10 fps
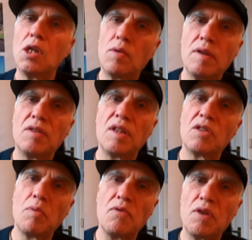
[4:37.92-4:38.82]

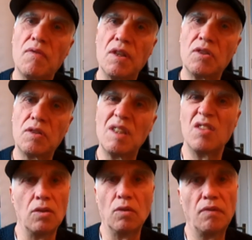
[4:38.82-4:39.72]
26 months of this
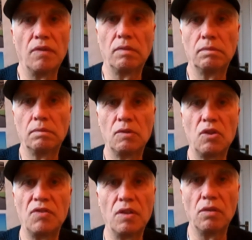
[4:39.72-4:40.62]
is enough,
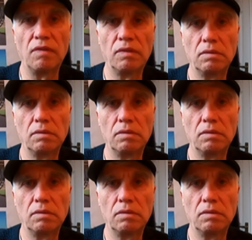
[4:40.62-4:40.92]
just enough.